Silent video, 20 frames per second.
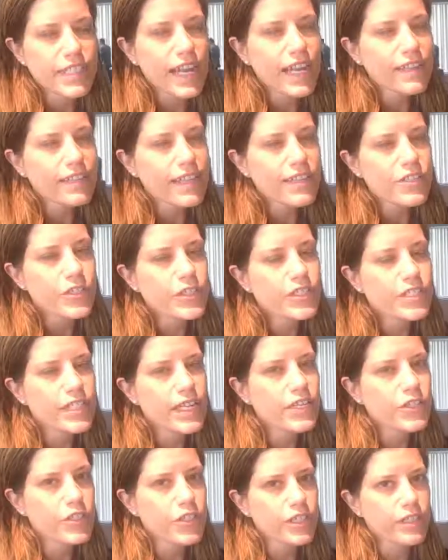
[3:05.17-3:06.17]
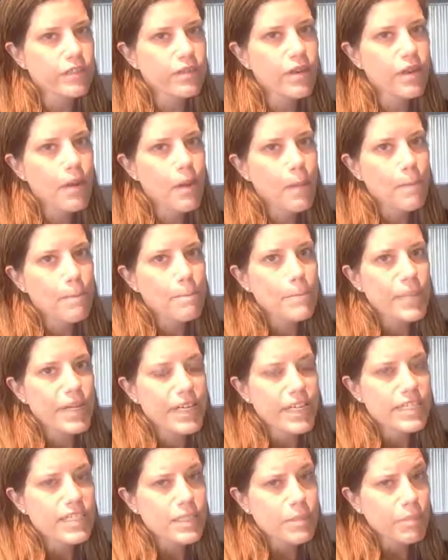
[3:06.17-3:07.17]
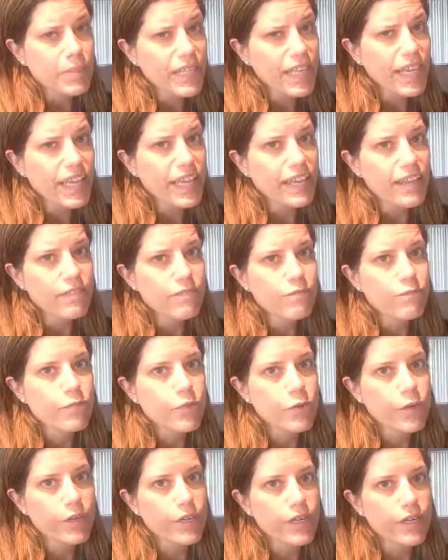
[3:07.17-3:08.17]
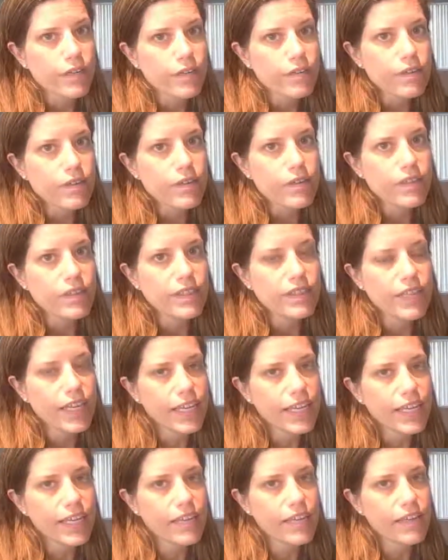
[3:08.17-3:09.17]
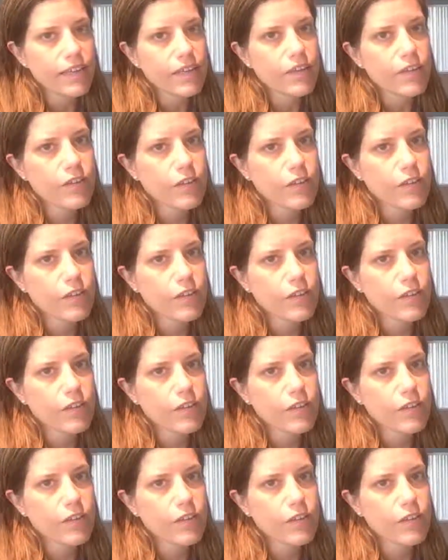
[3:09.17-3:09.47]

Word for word: not legislation, but it's a plan for linking,